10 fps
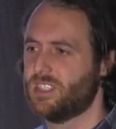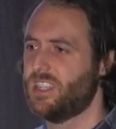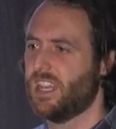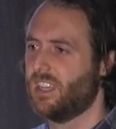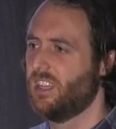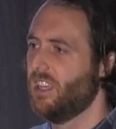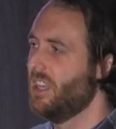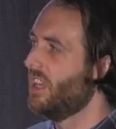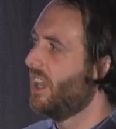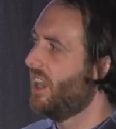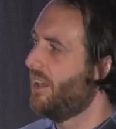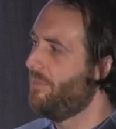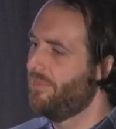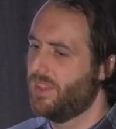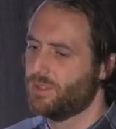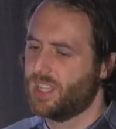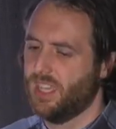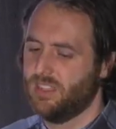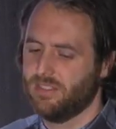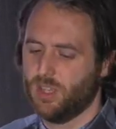deck that was
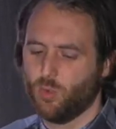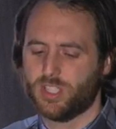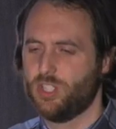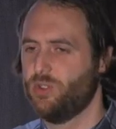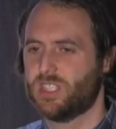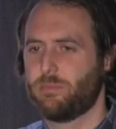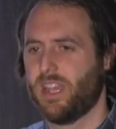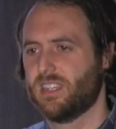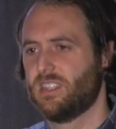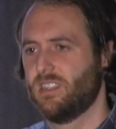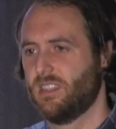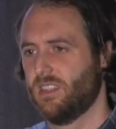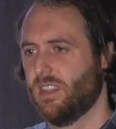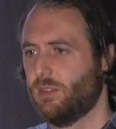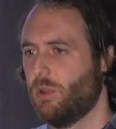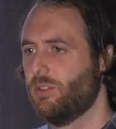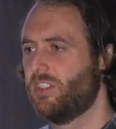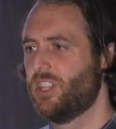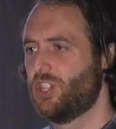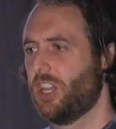kind of like what to expect, like what was
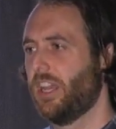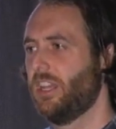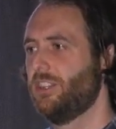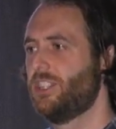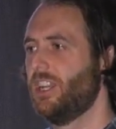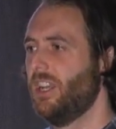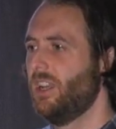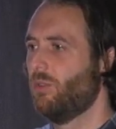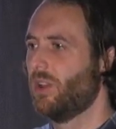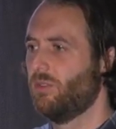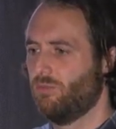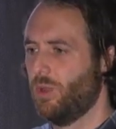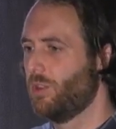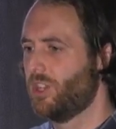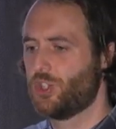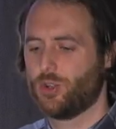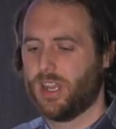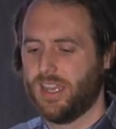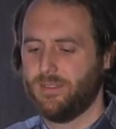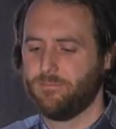going to change, what we were going to
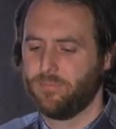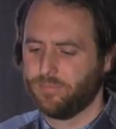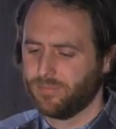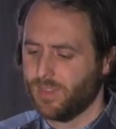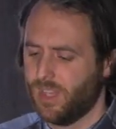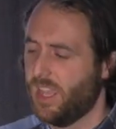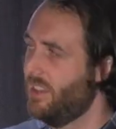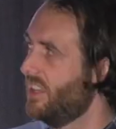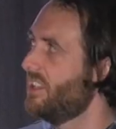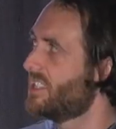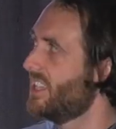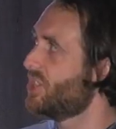try. And then this